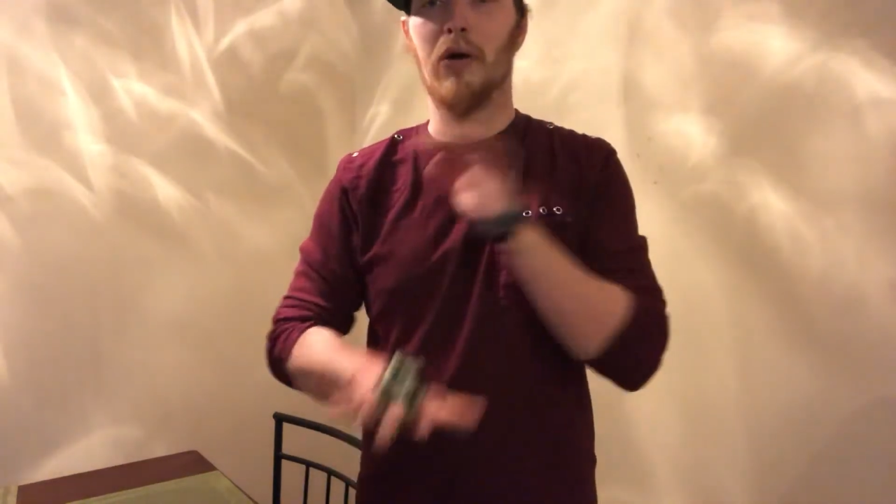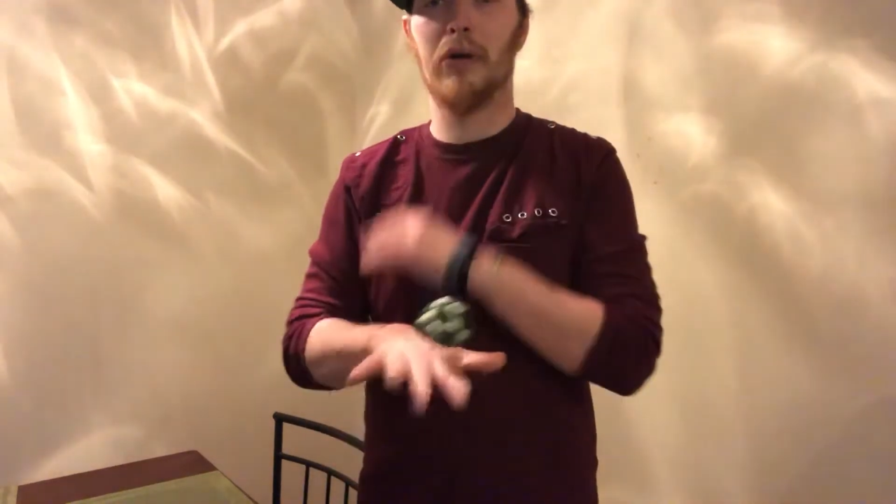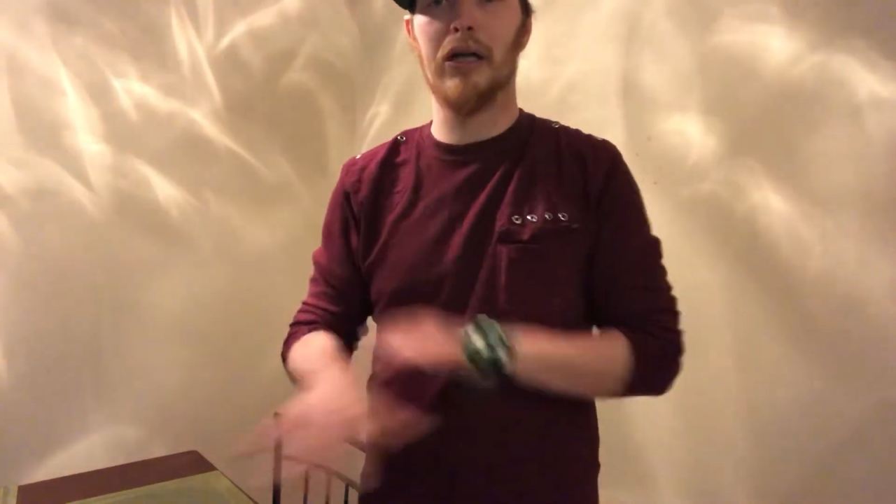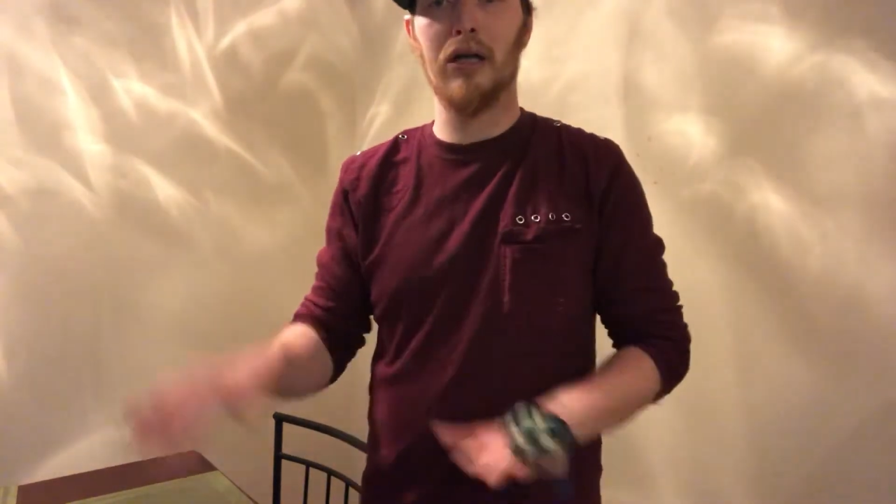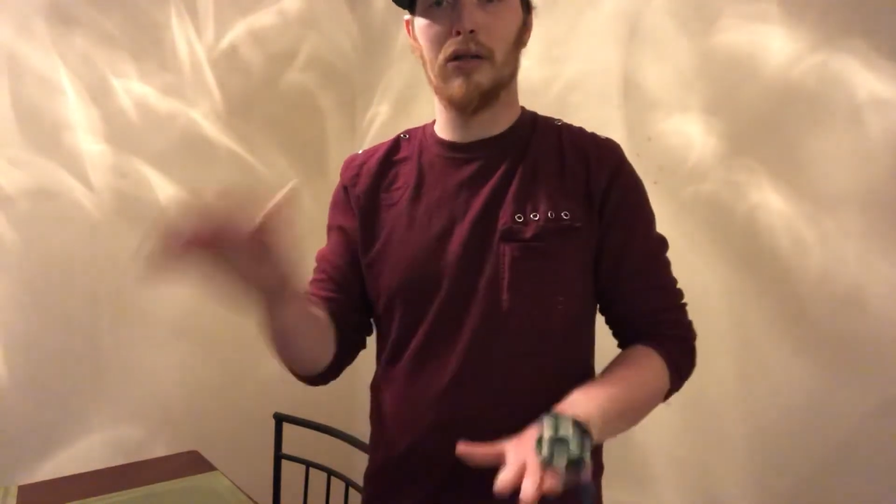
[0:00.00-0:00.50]
Are
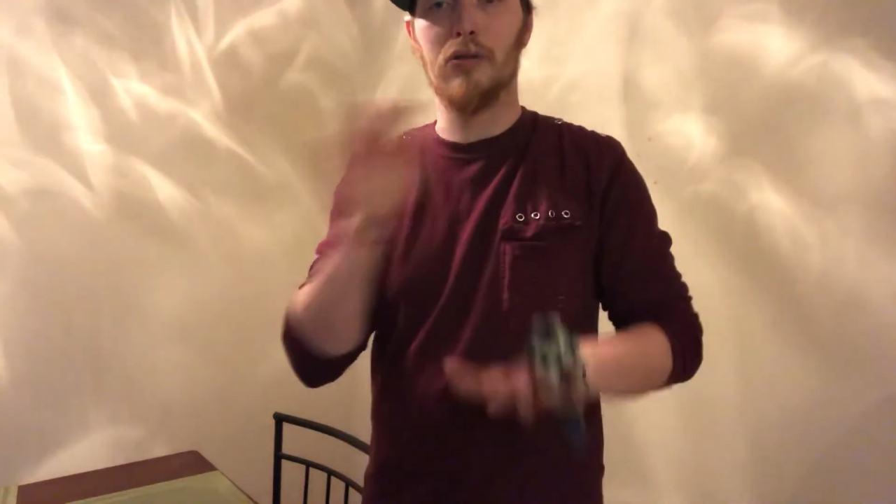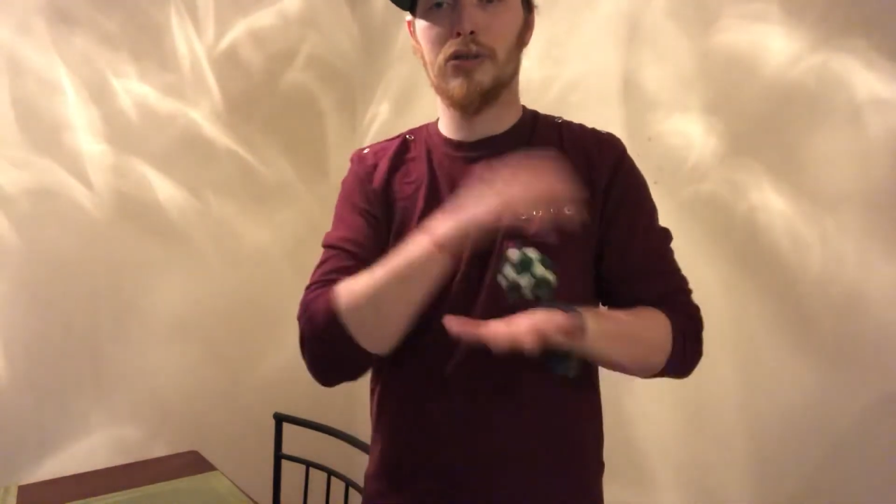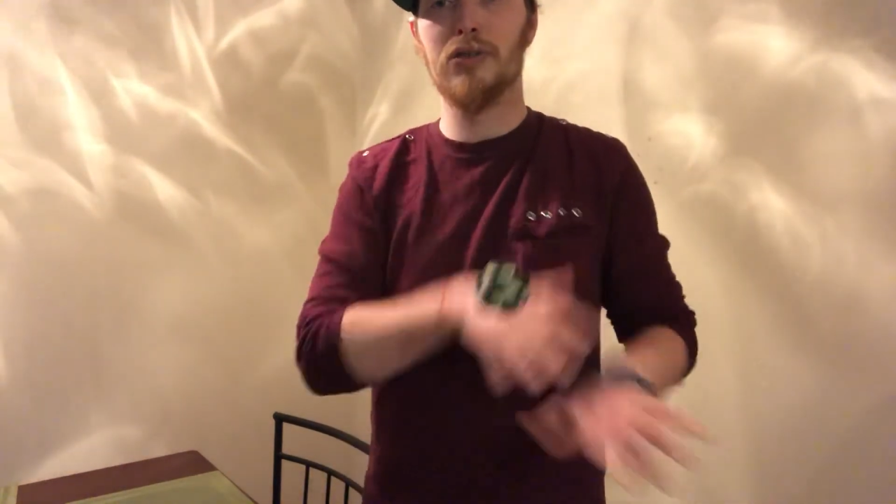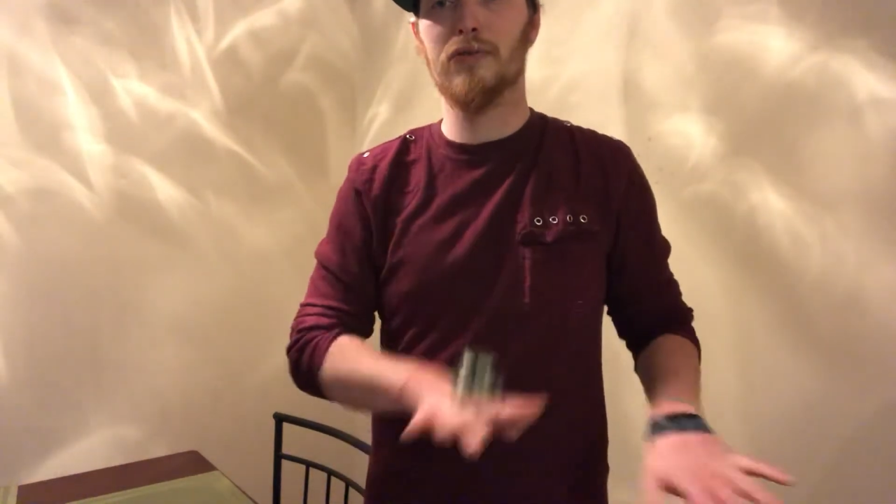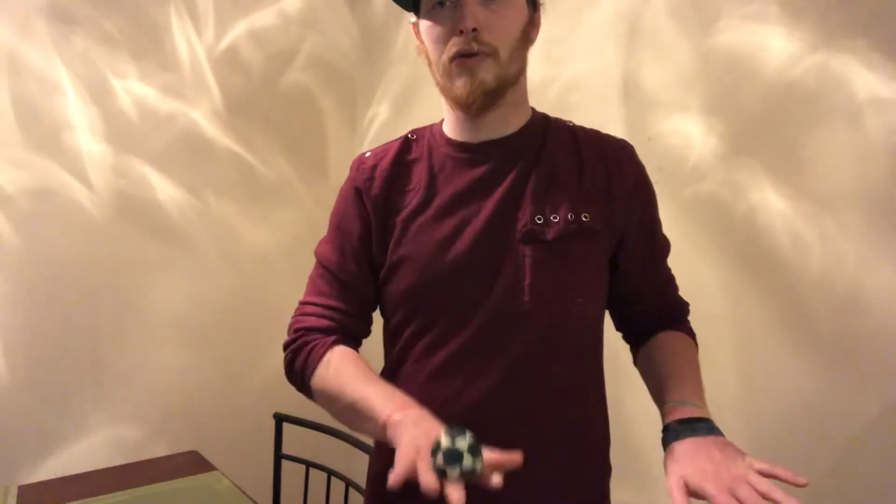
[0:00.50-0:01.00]
we
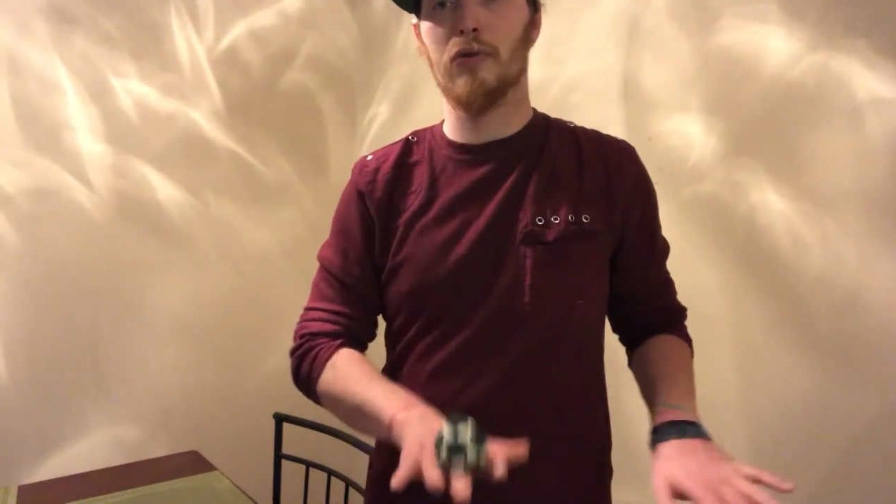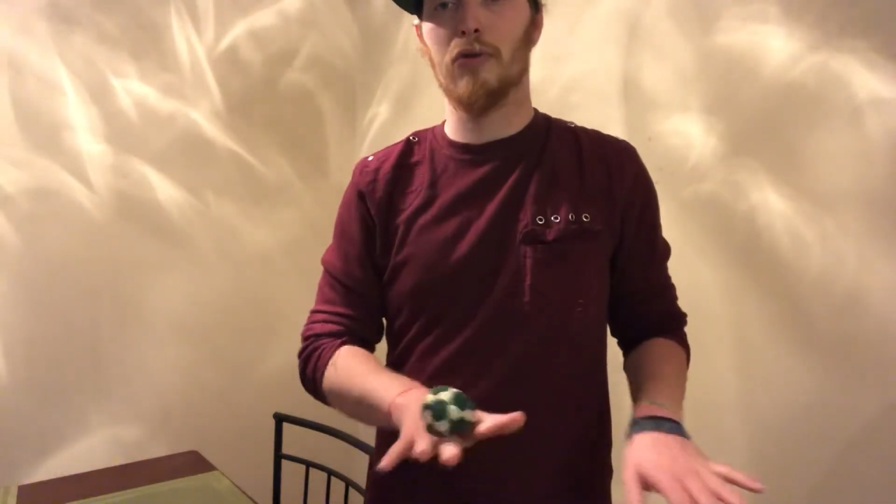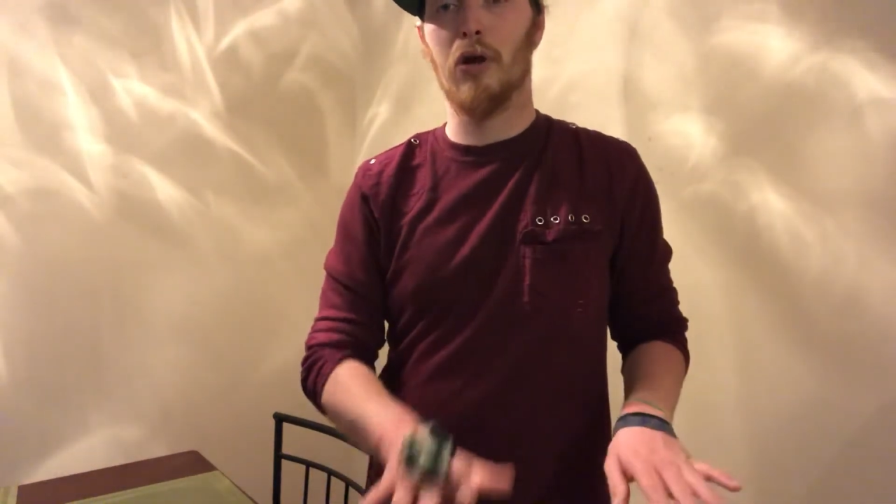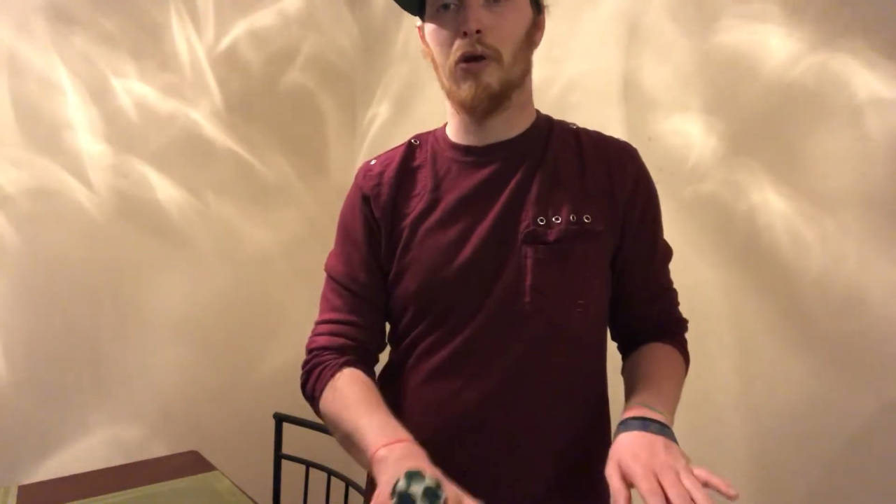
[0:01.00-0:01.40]
inclusive or